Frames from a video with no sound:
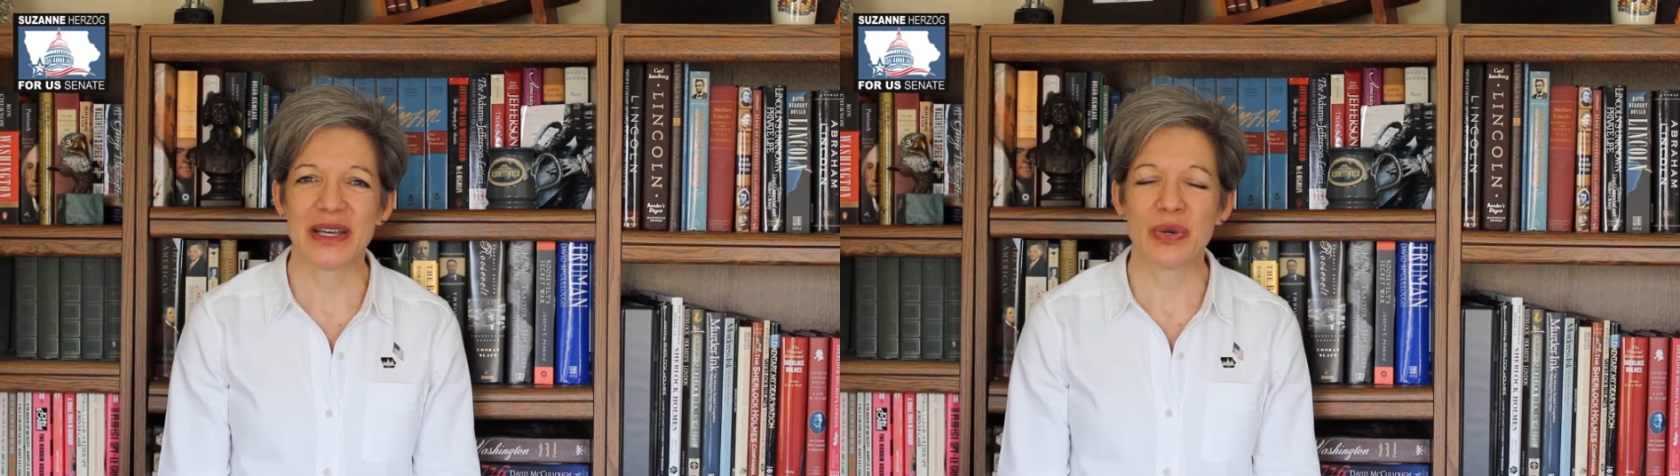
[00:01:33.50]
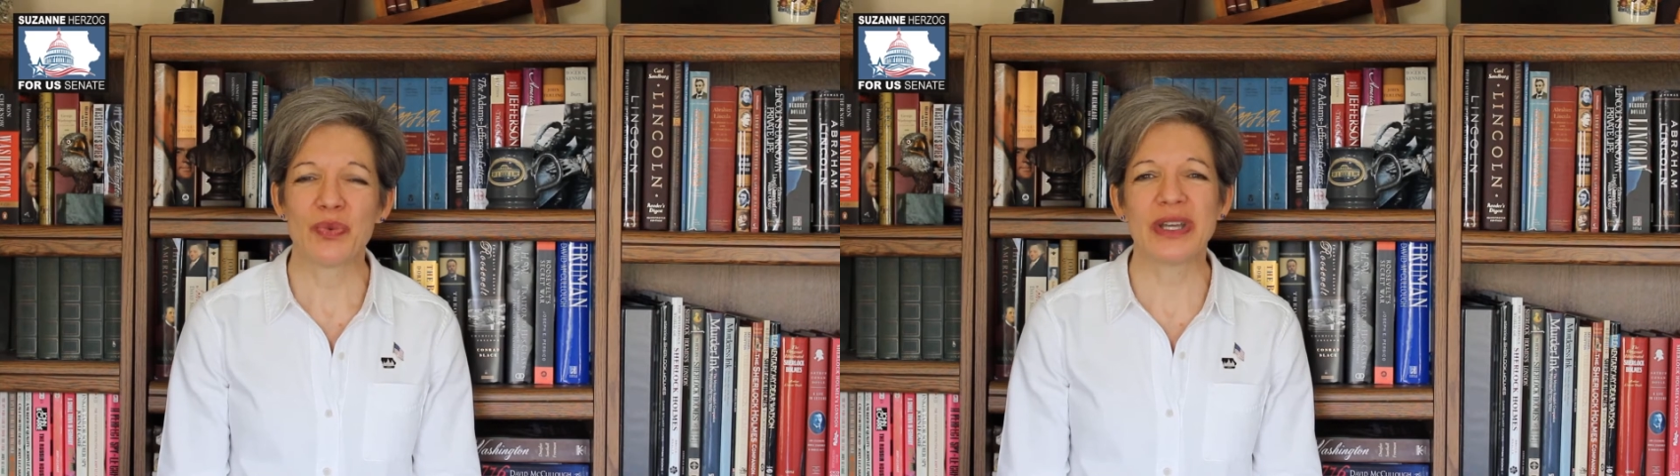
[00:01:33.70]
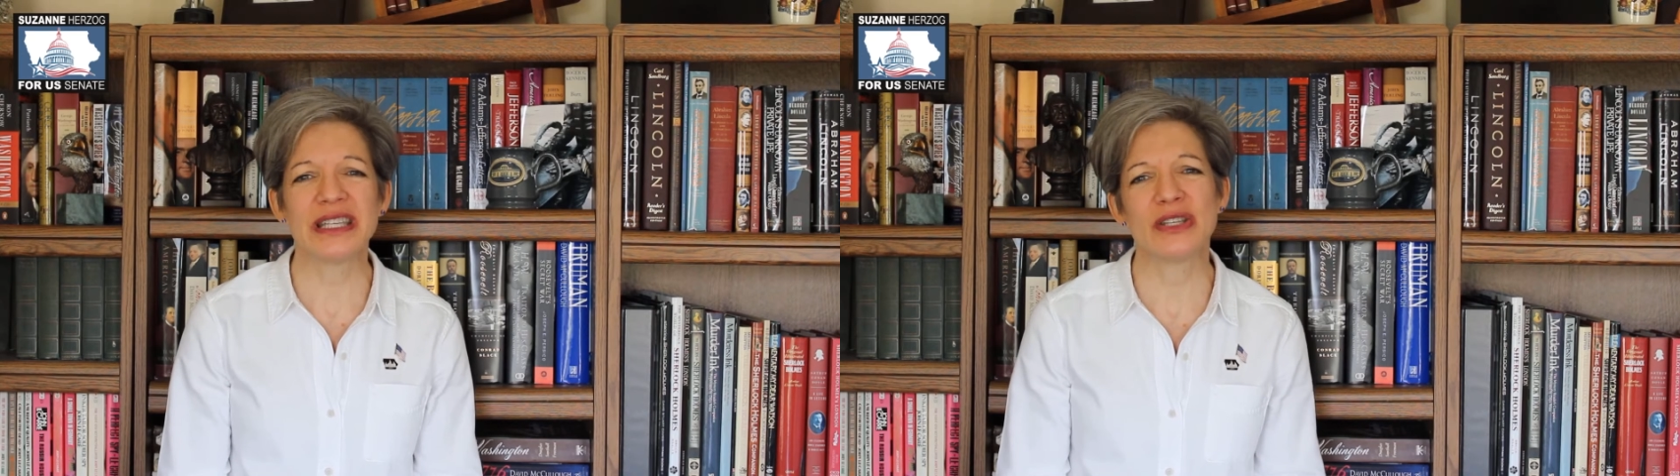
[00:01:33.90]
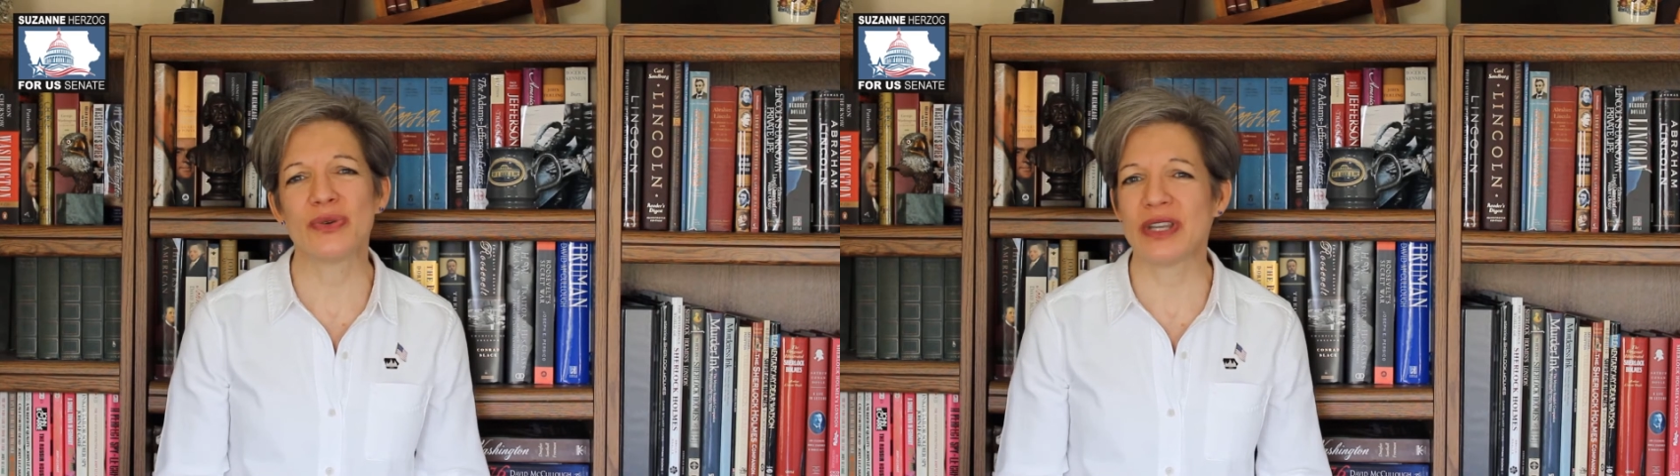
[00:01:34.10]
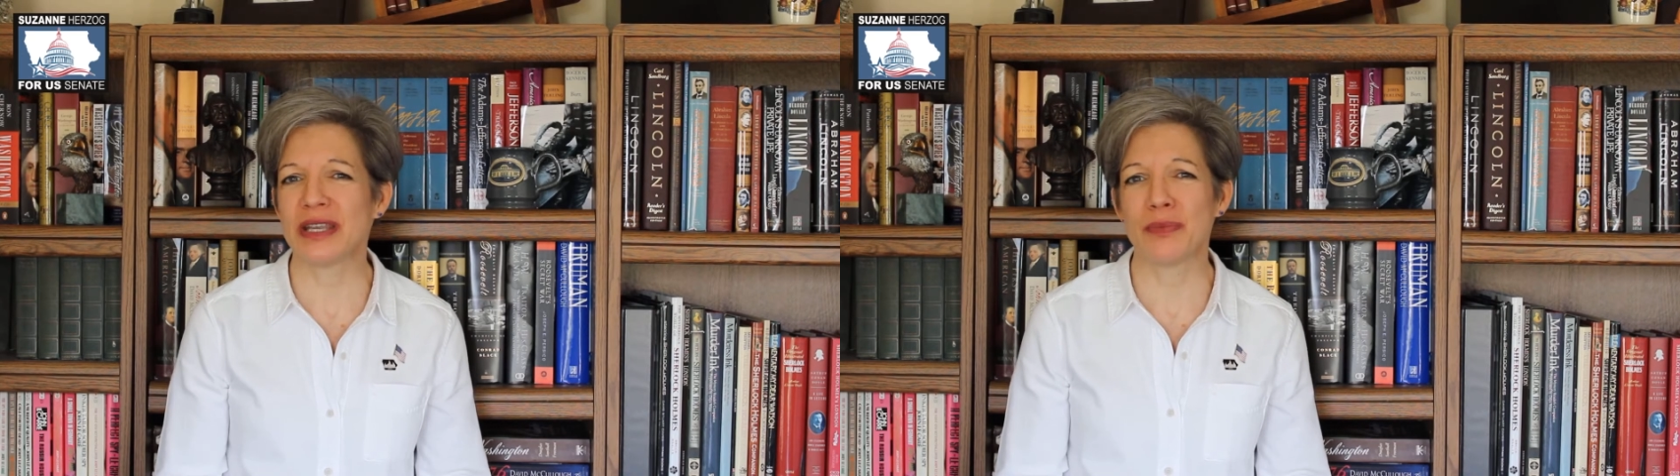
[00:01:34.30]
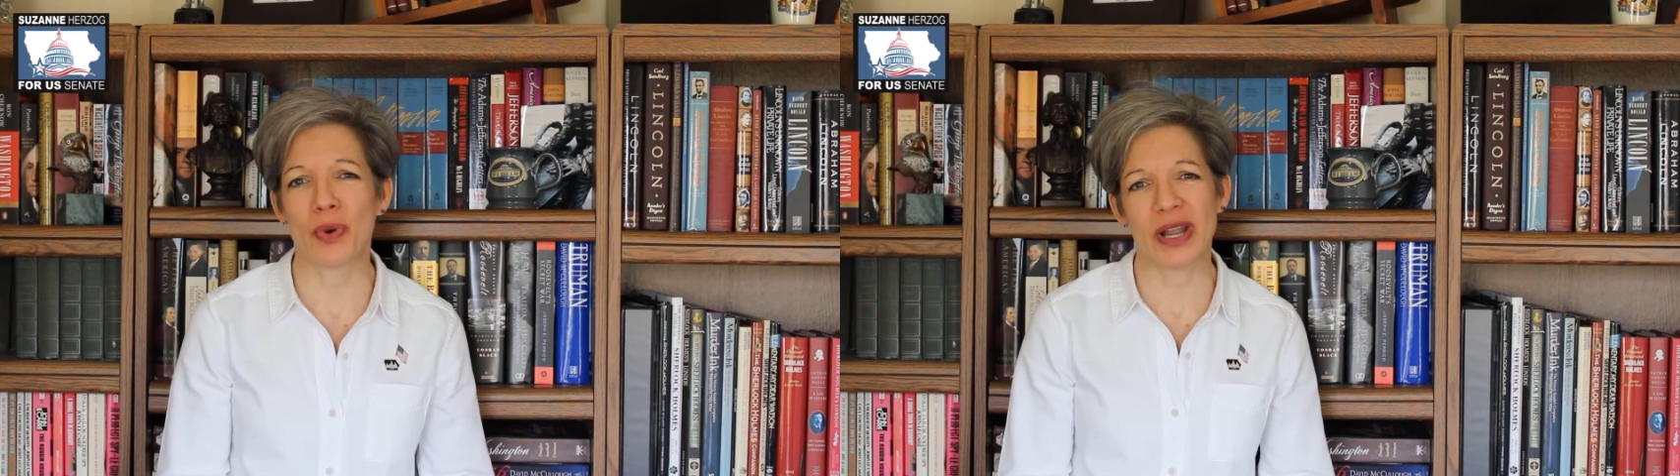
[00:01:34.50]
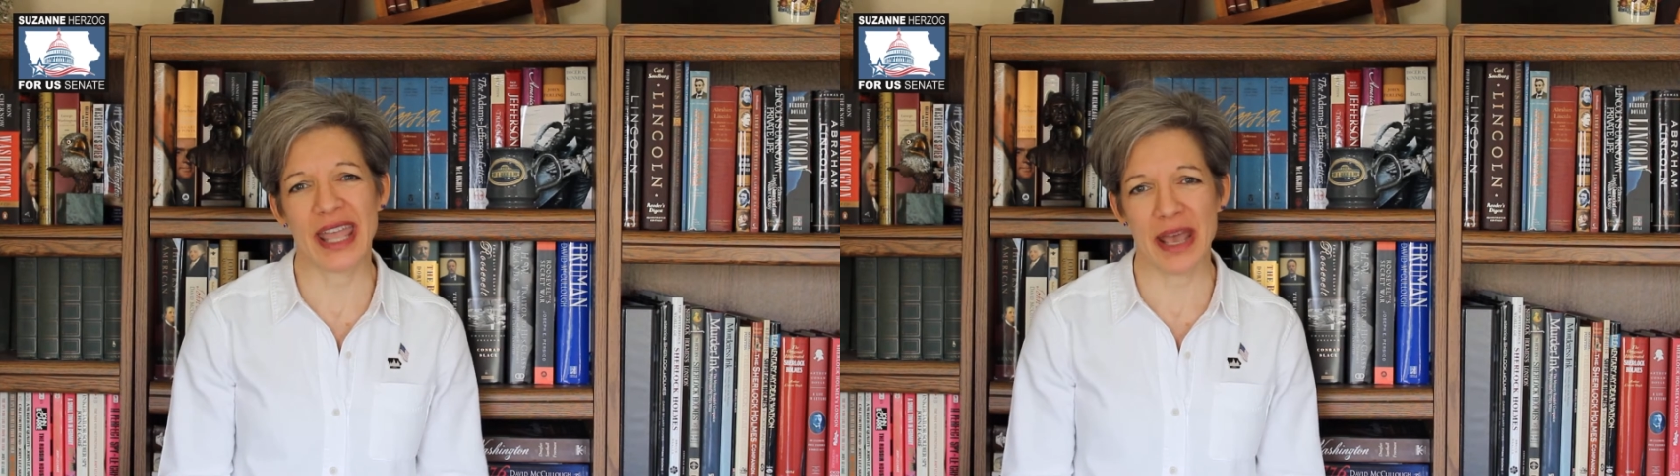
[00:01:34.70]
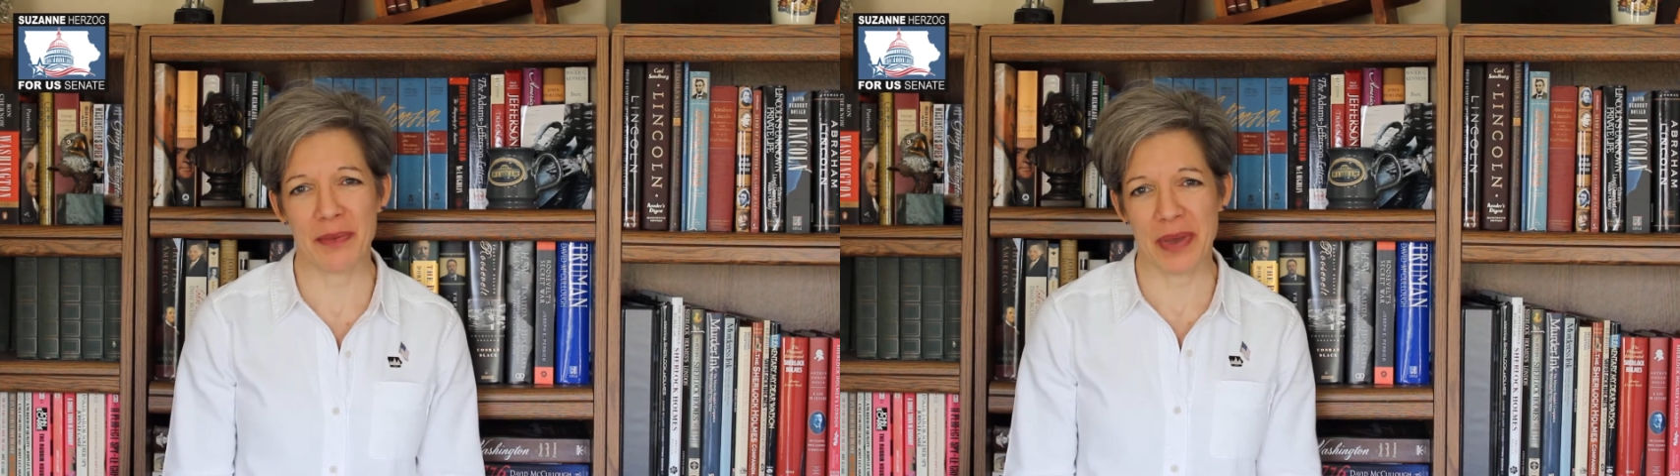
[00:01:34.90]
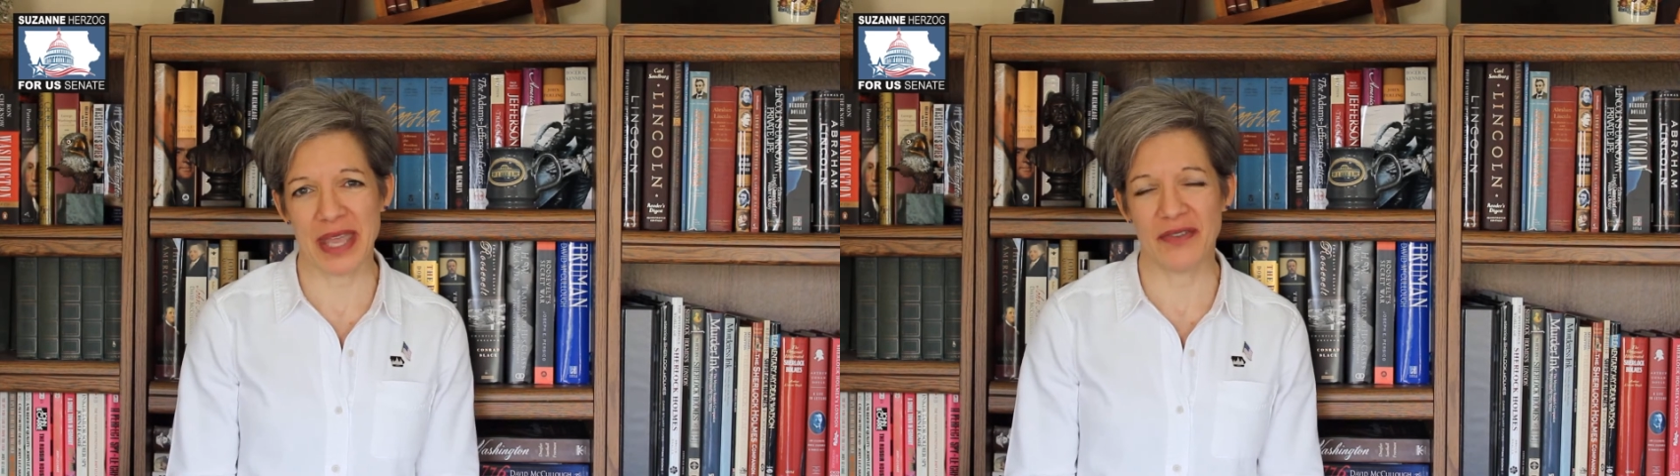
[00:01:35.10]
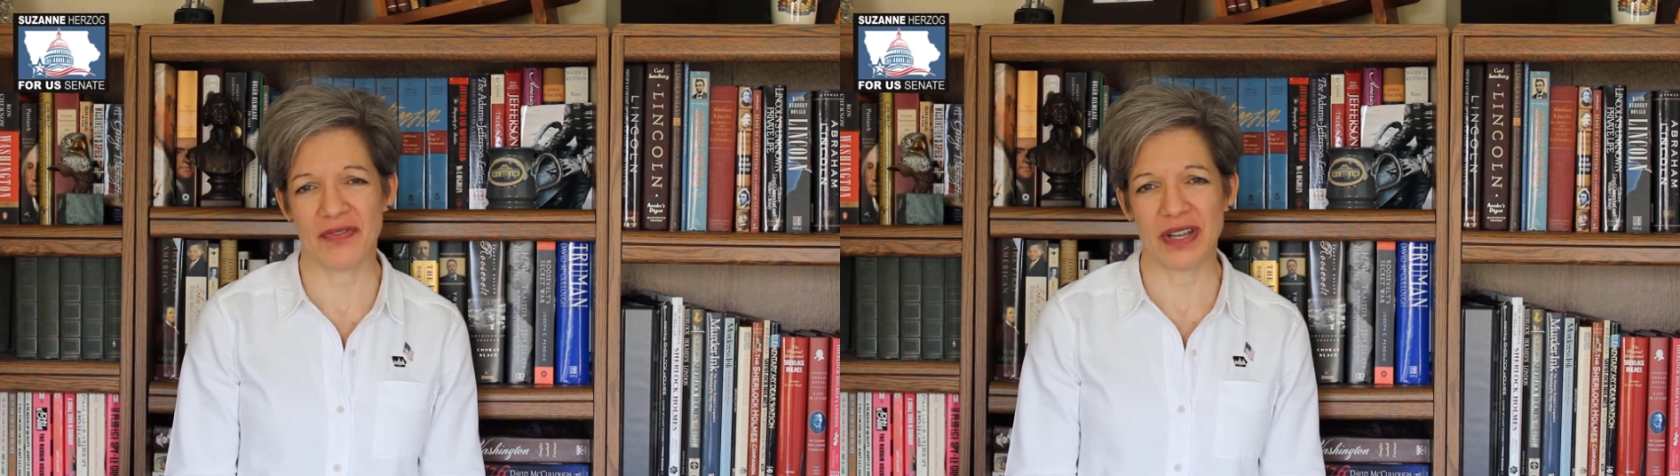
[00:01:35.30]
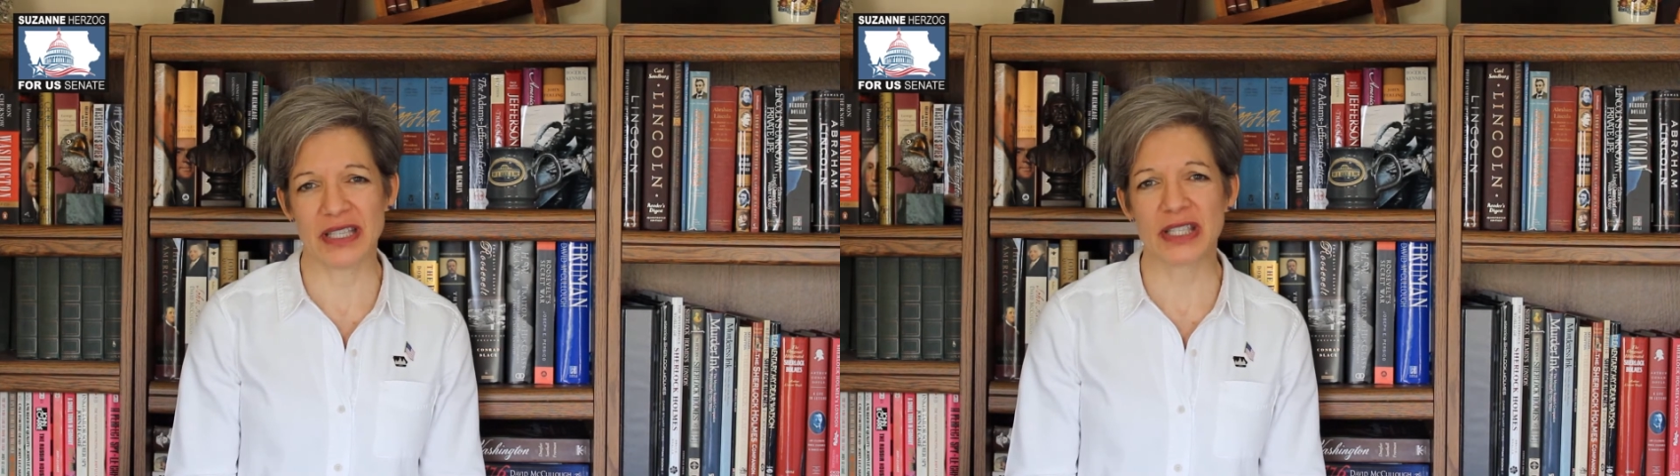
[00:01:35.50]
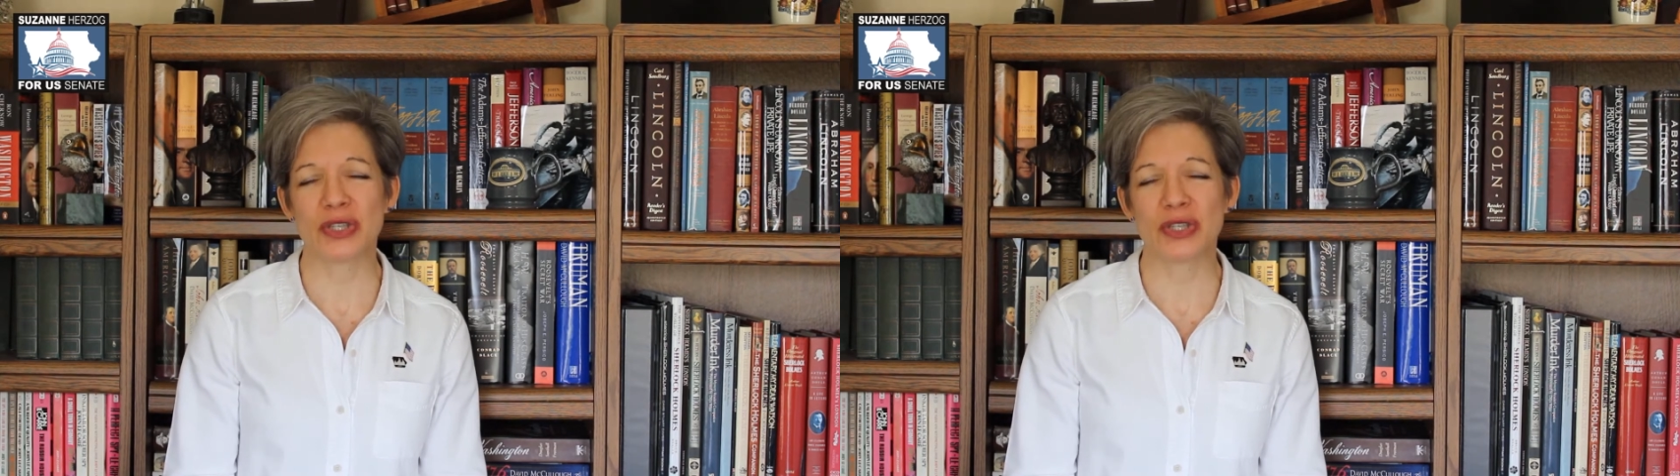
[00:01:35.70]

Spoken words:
We do need more campaign funds